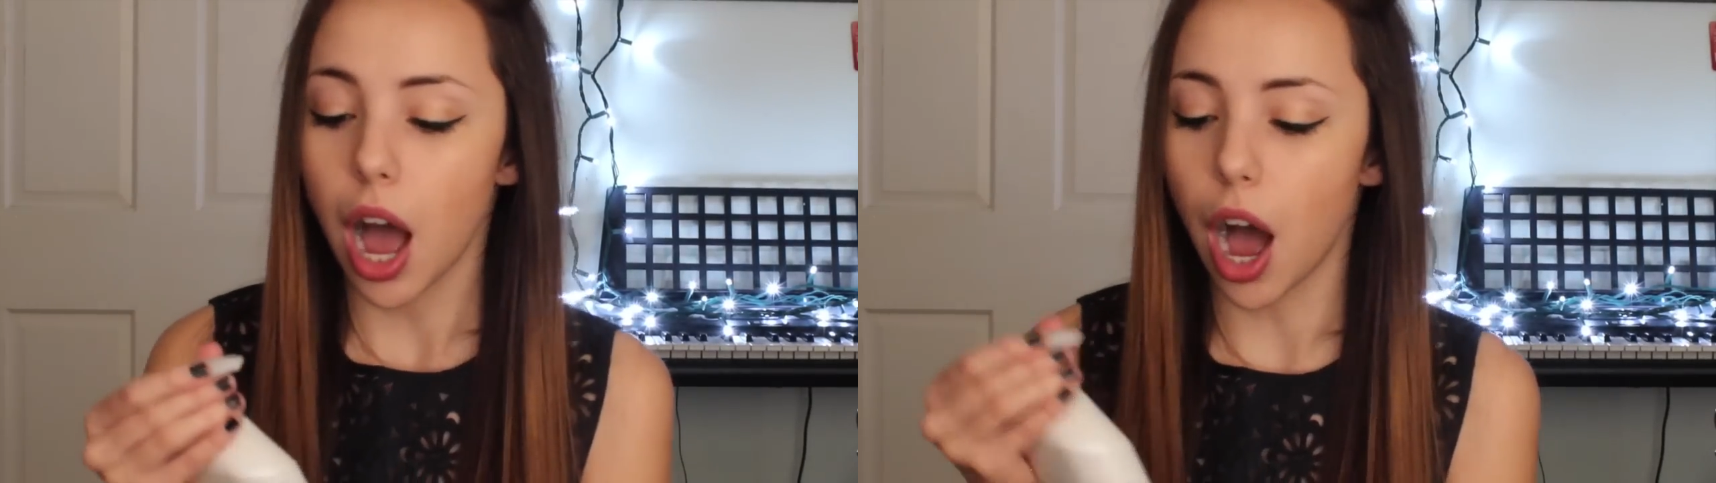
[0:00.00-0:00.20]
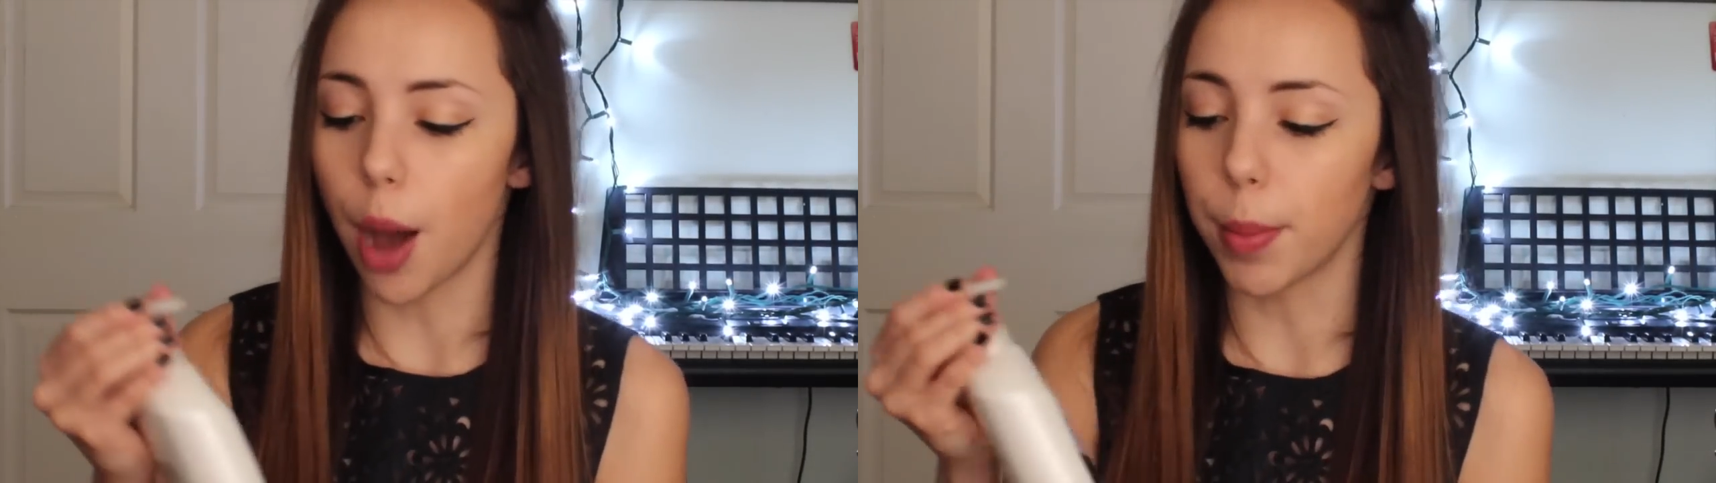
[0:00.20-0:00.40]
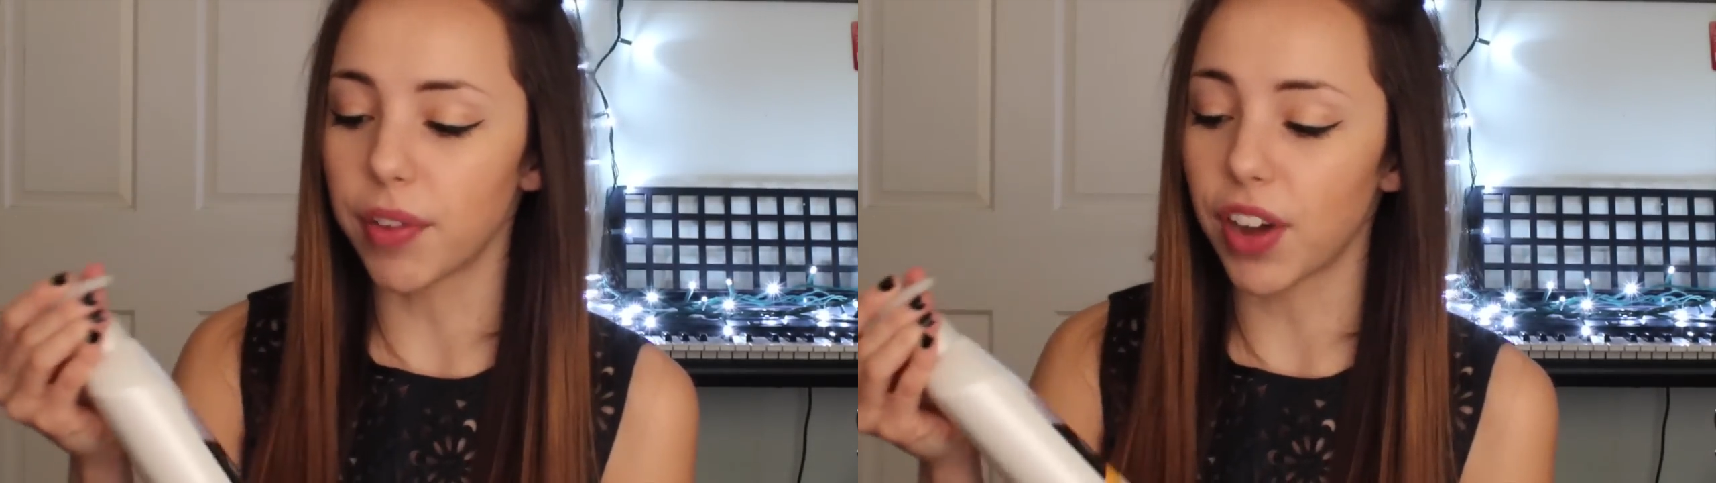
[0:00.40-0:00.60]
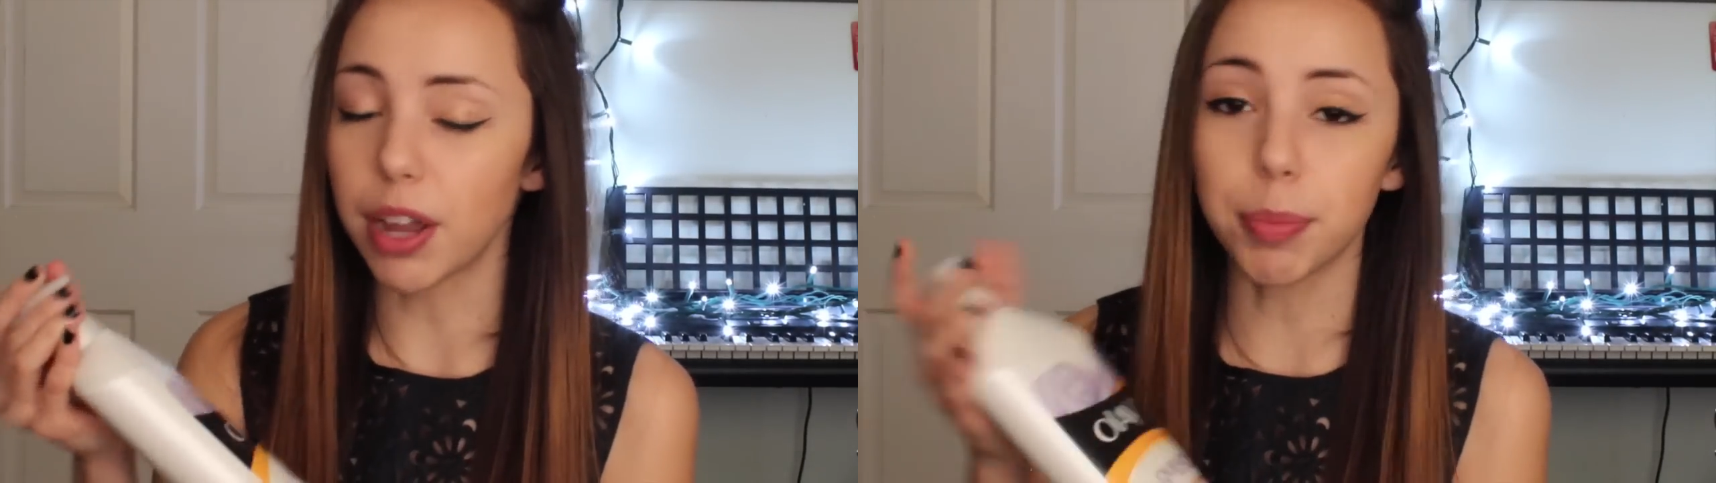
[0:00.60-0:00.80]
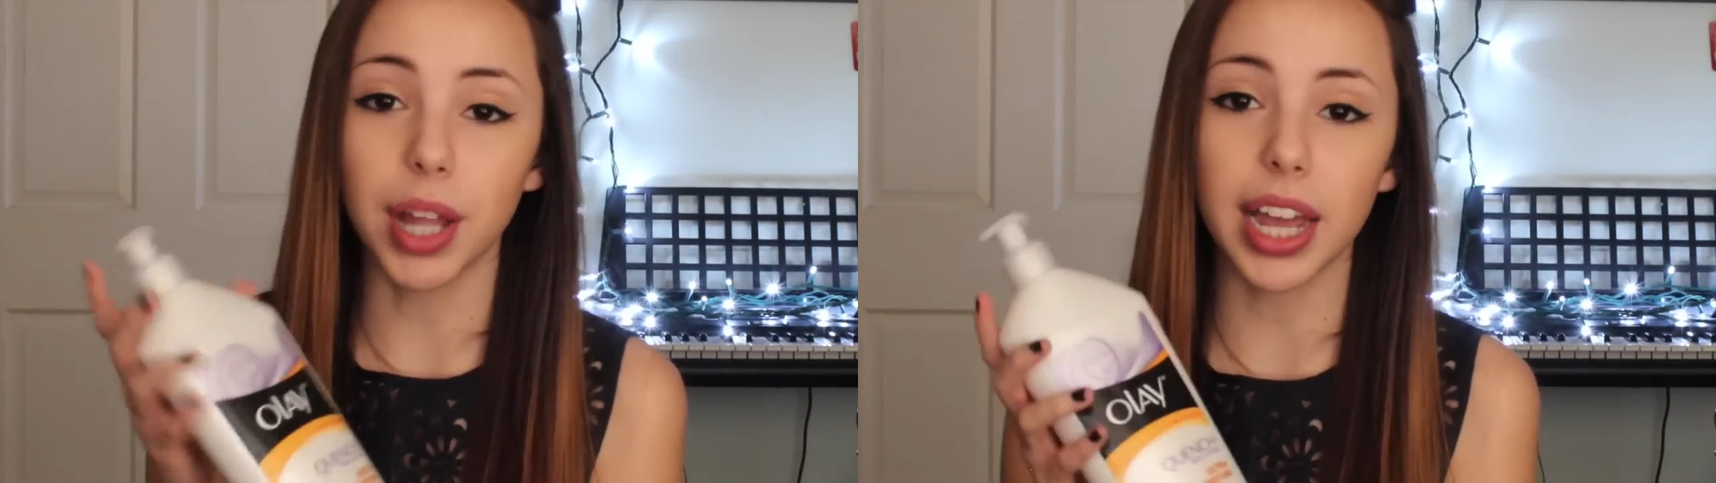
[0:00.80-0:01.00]
um, if
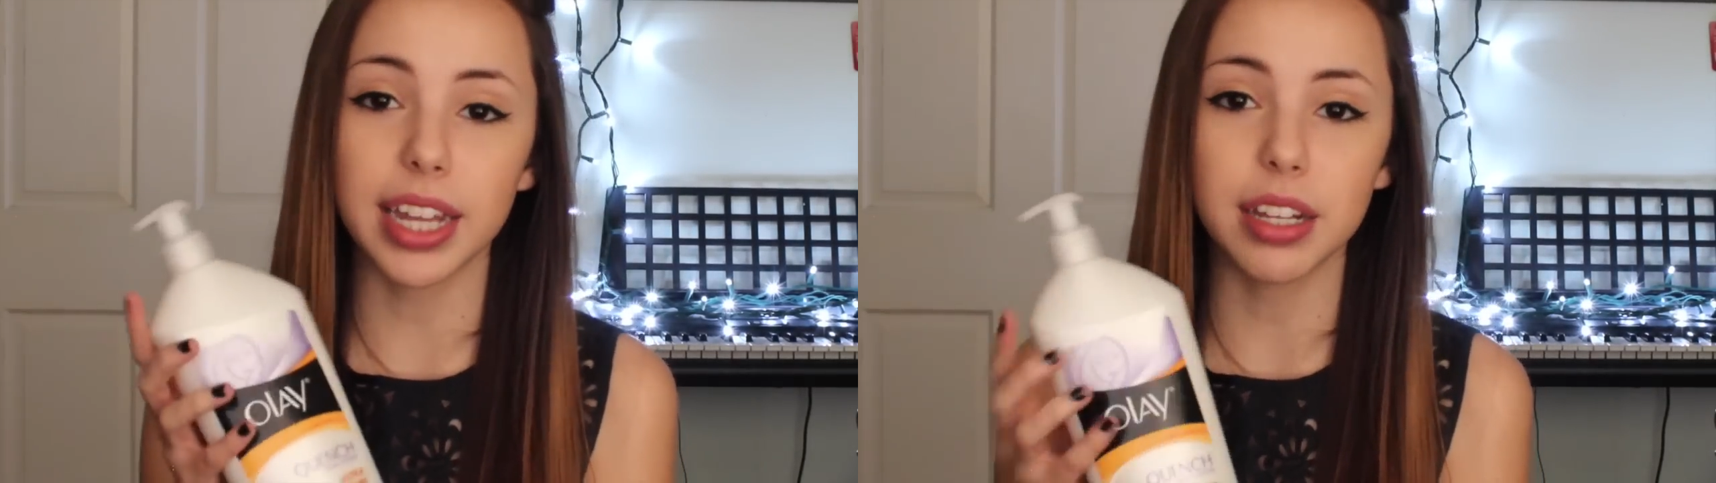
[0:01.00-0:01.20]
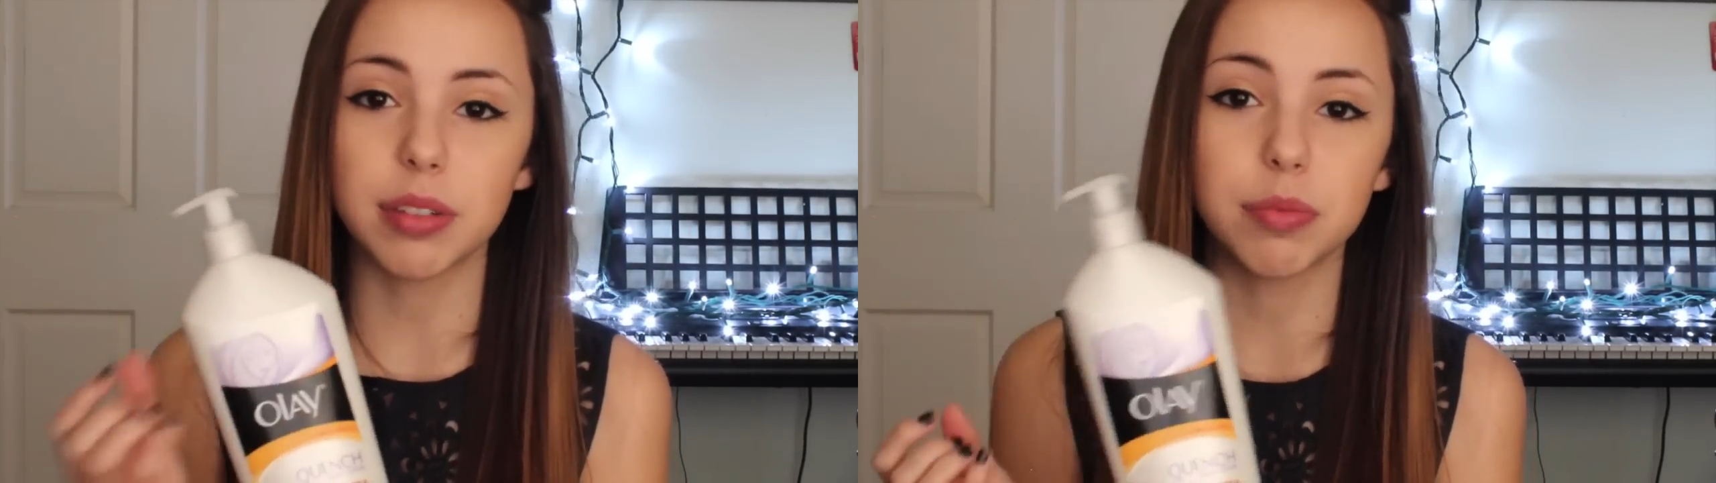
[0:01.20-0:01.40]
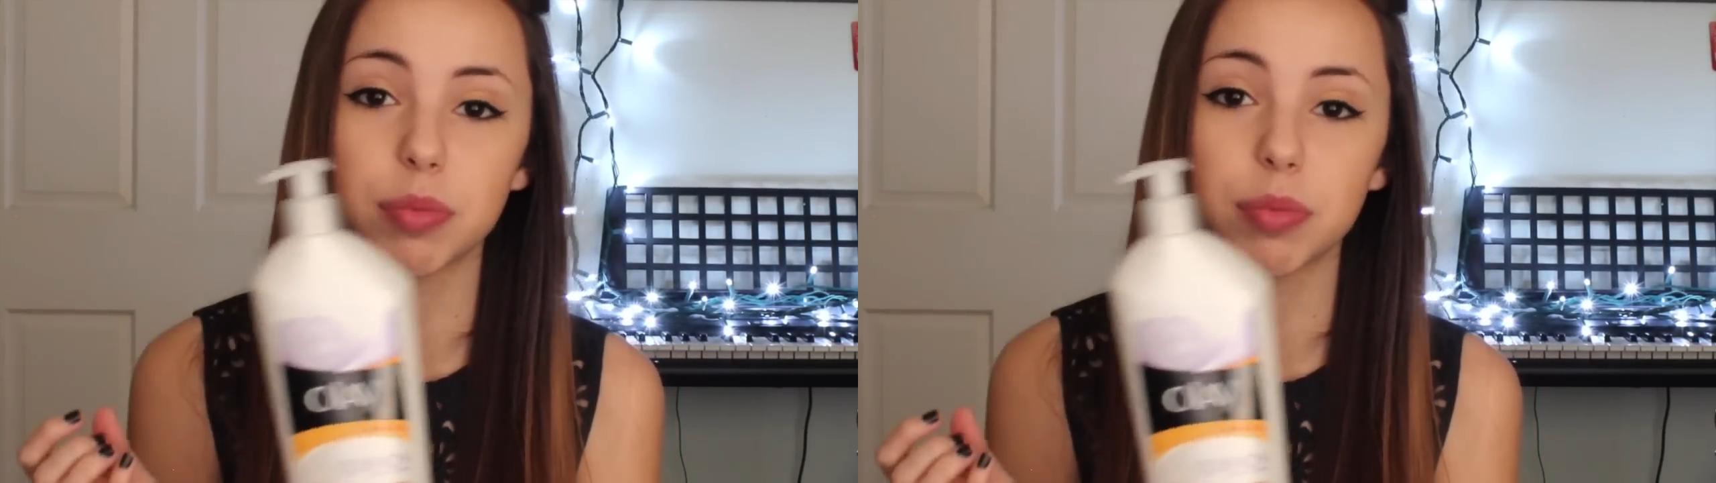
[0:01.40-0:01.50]
I apply it